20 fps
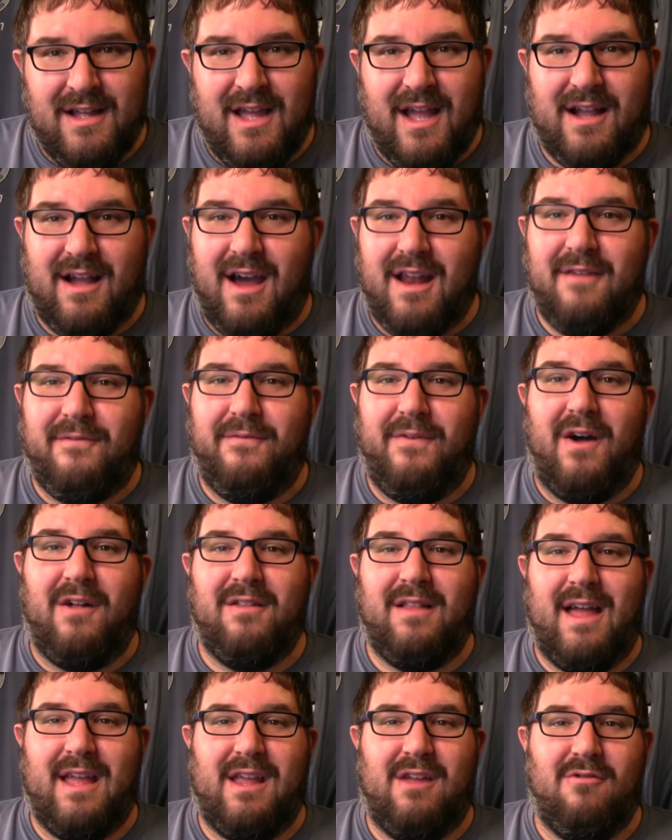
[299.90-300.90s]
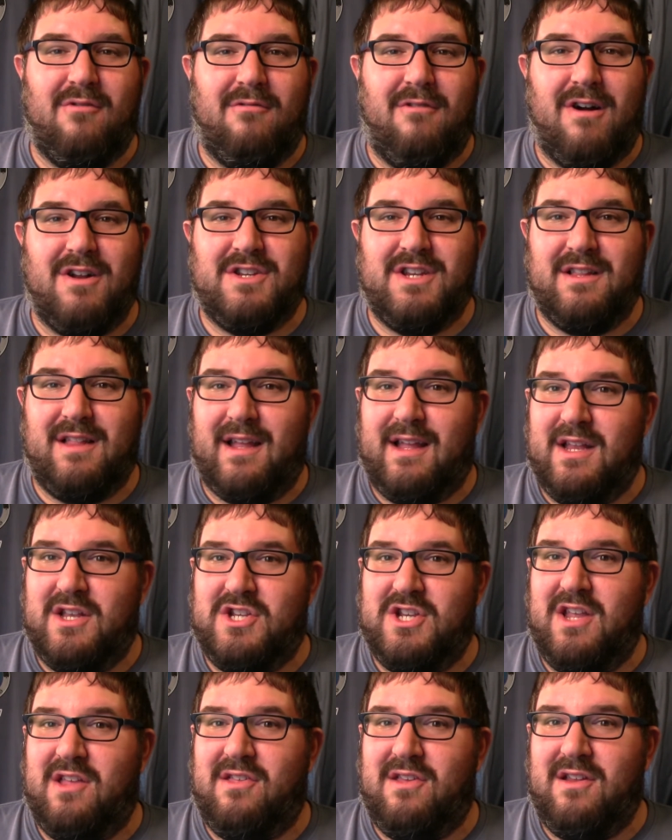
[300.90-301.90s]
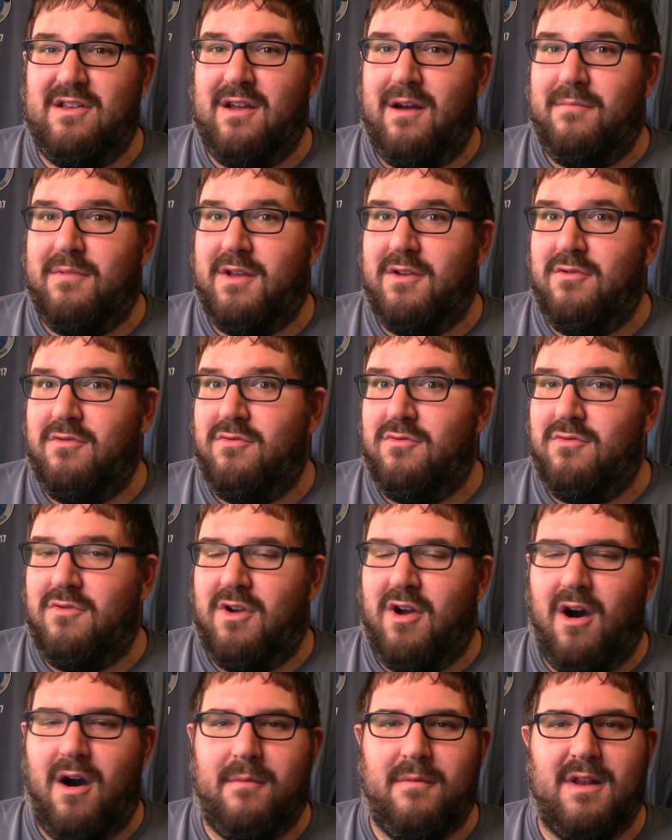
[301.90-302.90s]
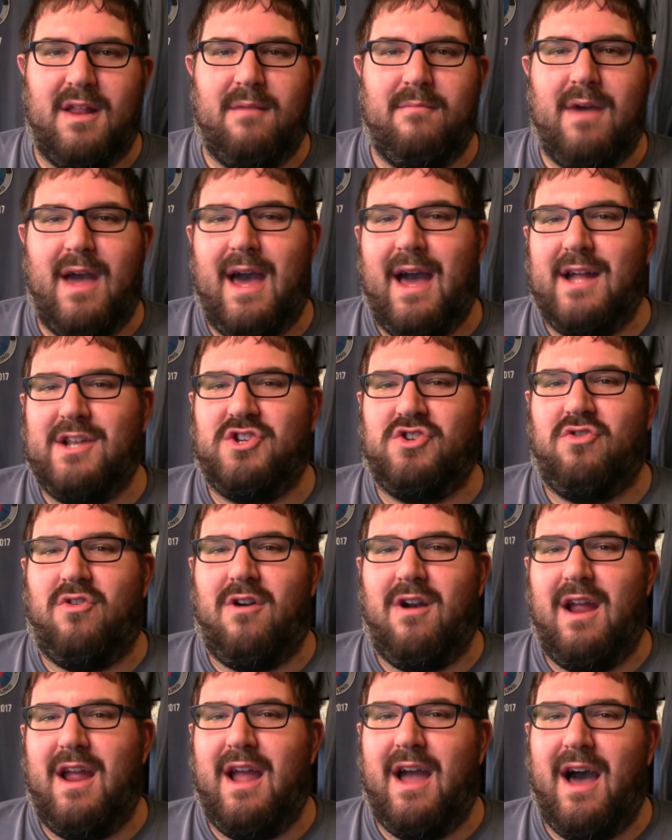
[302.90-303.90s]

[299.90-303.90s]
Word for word: It kind of felt like you were watching like a GCW comedy match or a,